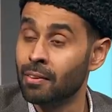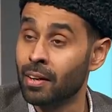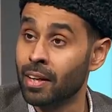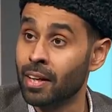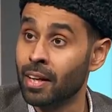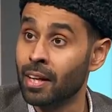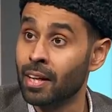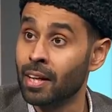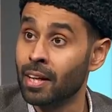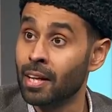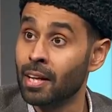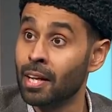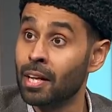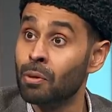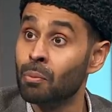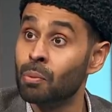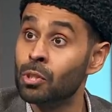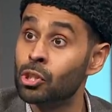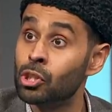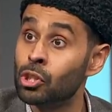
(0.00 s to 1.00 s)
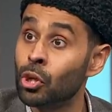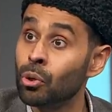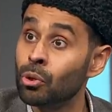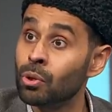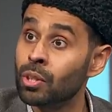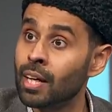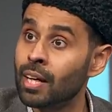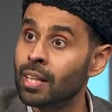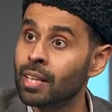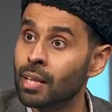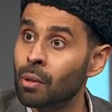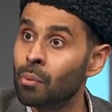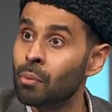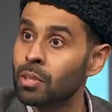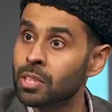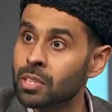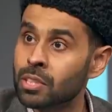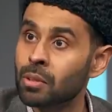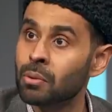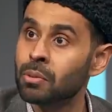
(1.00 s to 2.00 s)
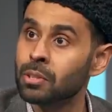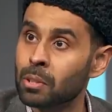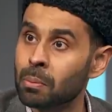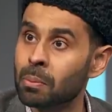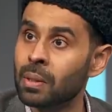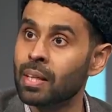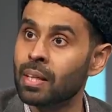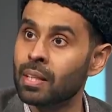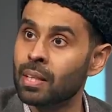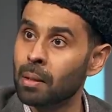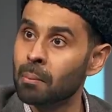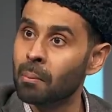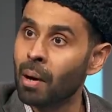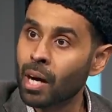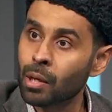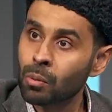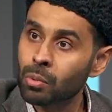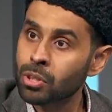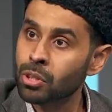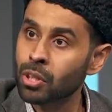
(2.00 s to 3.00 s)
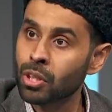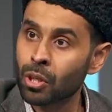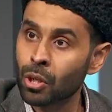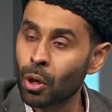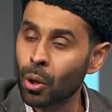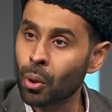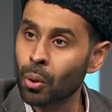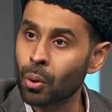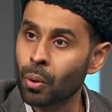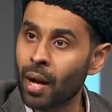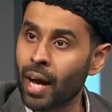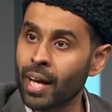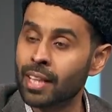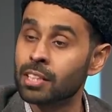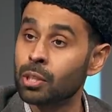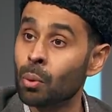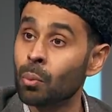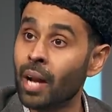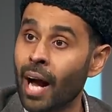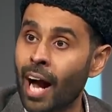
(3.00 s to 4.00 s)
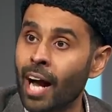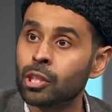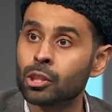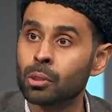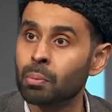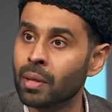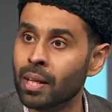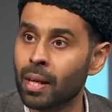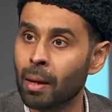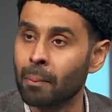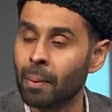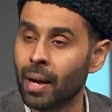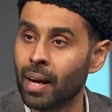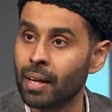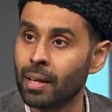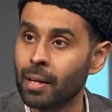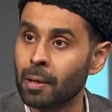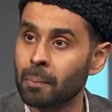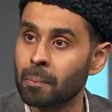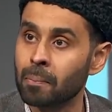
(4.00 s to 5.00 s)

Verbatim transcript: right? Which showed you that there was going to be, the Iman was going to go and someone had to bring it back,